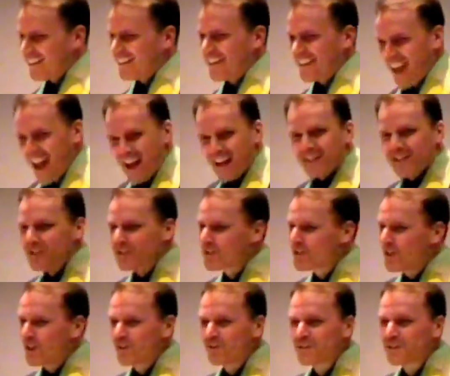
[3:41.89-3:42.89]
That
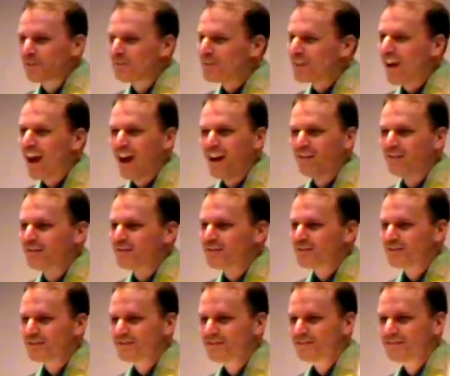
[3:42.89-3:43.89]
deserves some love.
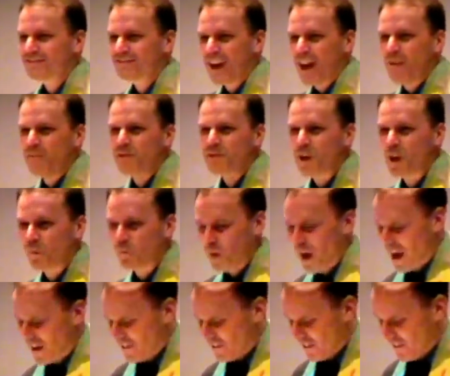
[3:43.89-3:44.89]
I'm so
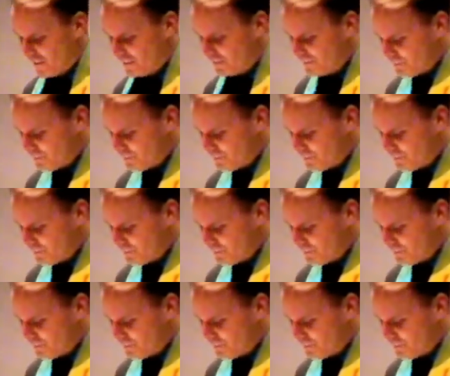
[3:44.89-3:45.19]
proud of them.